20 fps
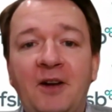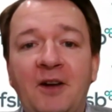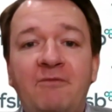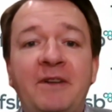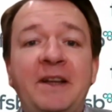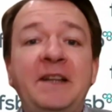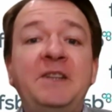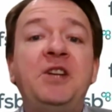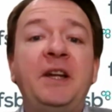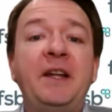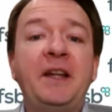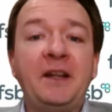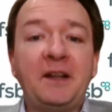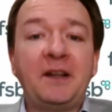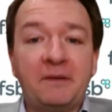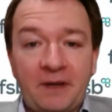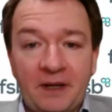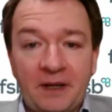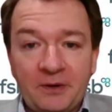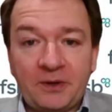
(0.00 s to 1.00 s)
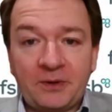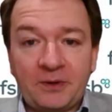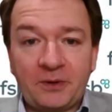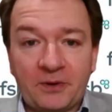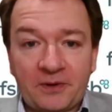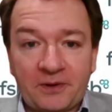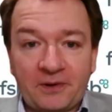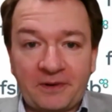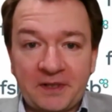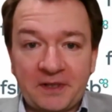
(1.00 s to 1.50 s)
rejigging of
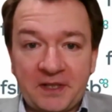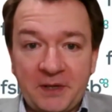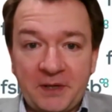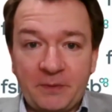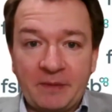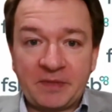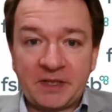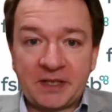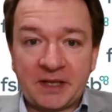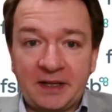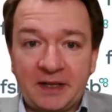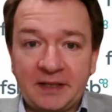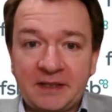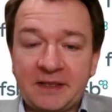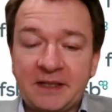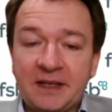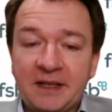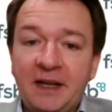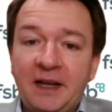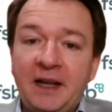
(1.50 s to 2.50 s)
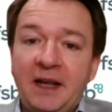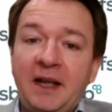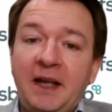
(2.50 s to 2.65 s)
local authority websites.